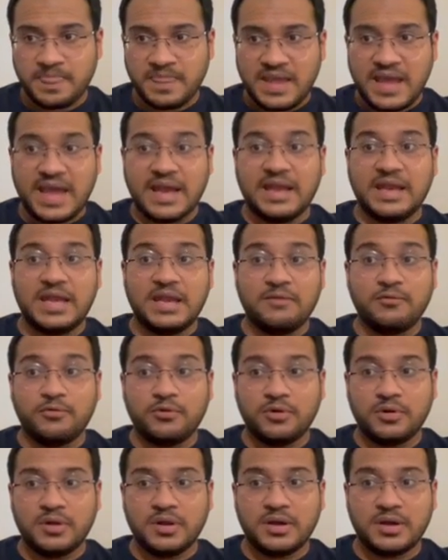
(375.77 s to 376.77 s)
and he
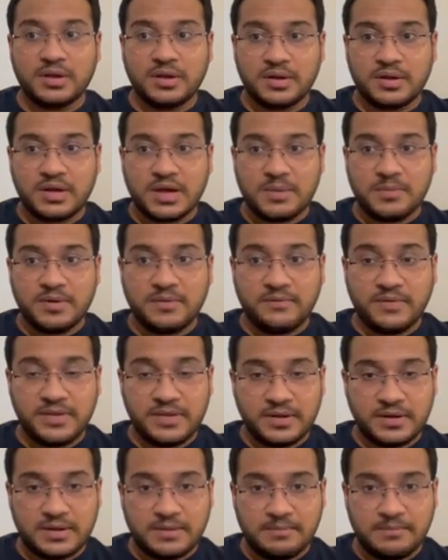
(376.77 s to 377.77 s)
would come up with a
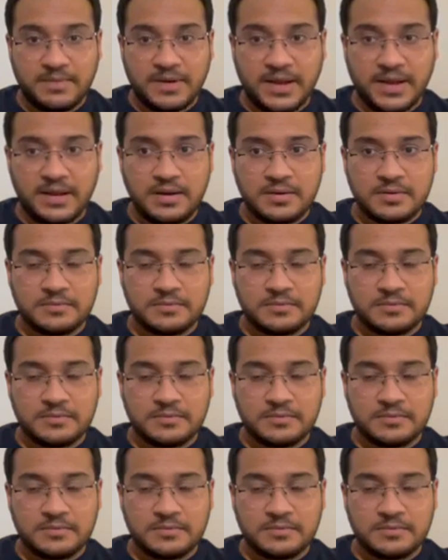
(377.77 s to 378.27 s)
complaint.